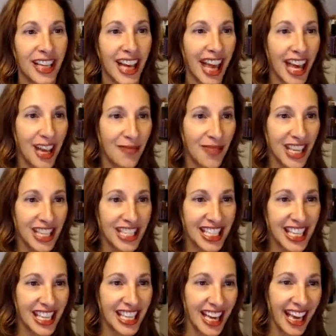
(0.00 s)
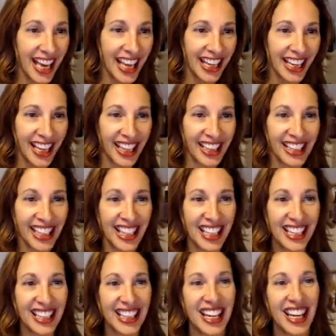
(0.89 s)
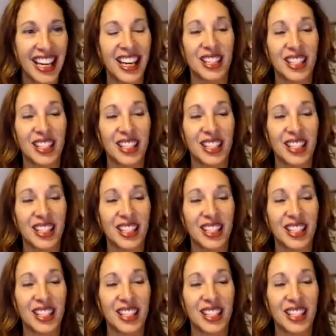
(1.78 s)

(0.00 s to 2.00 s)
hey Mindy, hi Colleen.